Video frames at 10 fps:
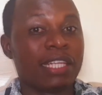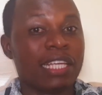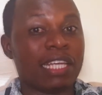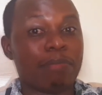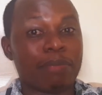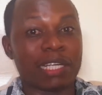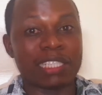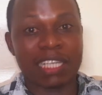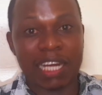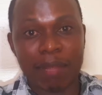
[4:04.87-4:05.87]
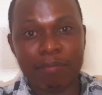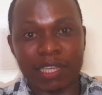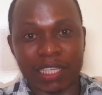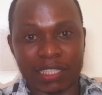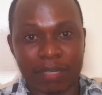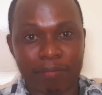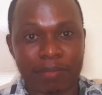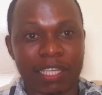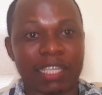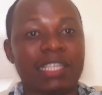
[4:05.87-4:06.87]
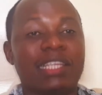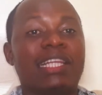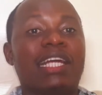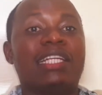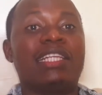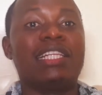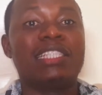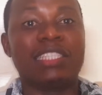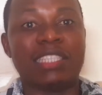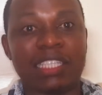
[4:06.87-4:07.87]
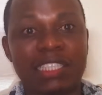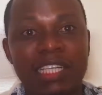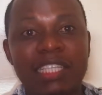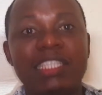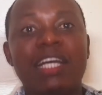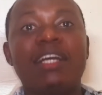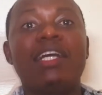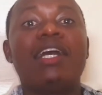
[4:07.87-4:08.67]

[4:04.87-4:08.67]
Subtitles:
he prescribed the same thing, that this is a teenager,